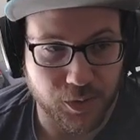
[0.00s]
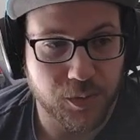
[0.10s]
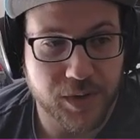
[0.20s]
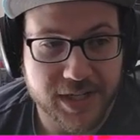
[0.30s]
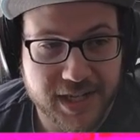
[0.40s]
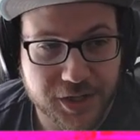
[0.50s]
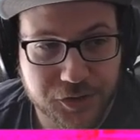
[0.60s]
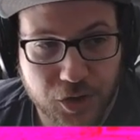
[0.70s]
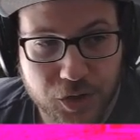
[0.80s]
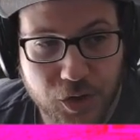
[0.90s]
When it attacks,
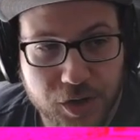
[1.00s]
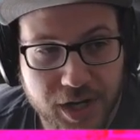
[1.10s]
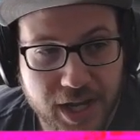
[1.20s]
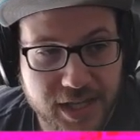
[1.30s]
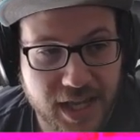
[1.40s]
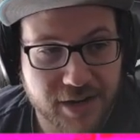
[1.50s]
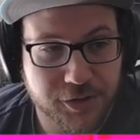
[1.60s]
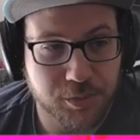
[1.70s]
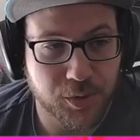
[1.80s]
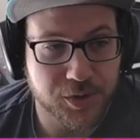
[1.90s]
draw a card, and then if it's
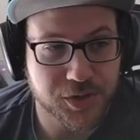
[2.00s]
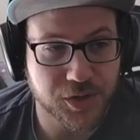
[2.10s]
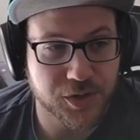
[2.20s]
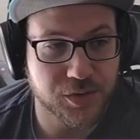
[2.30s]
your opponent's turn,